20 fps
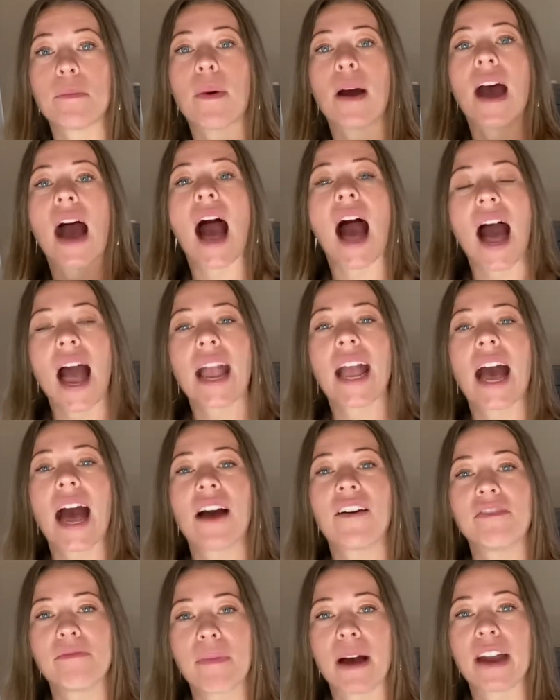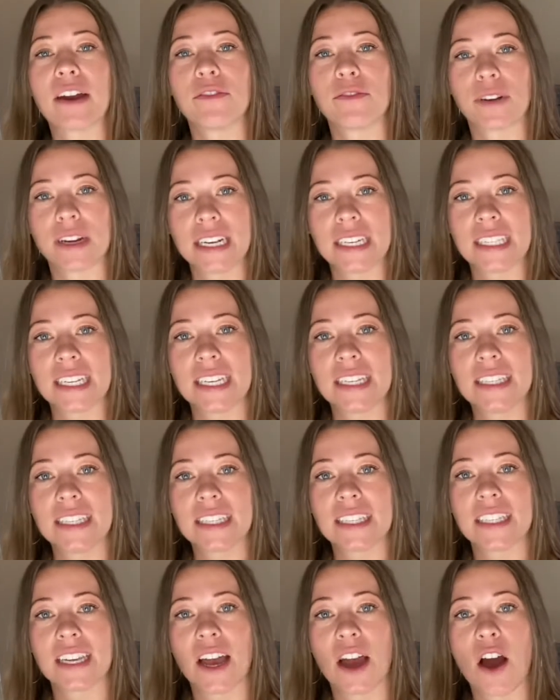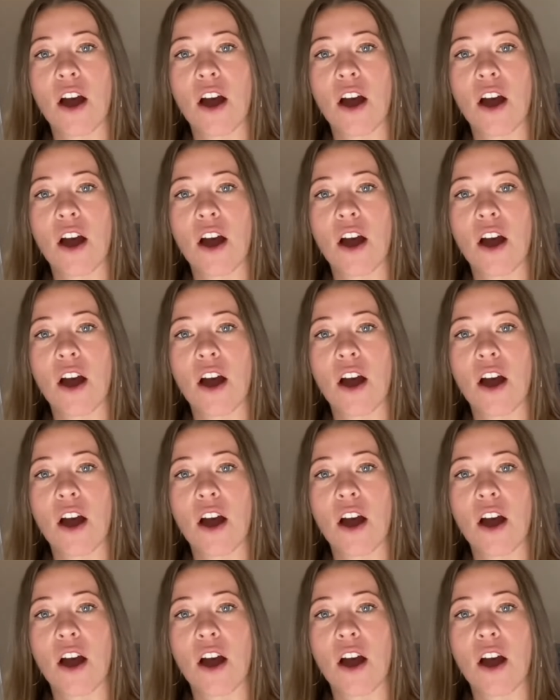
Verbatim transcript: but I have my reasons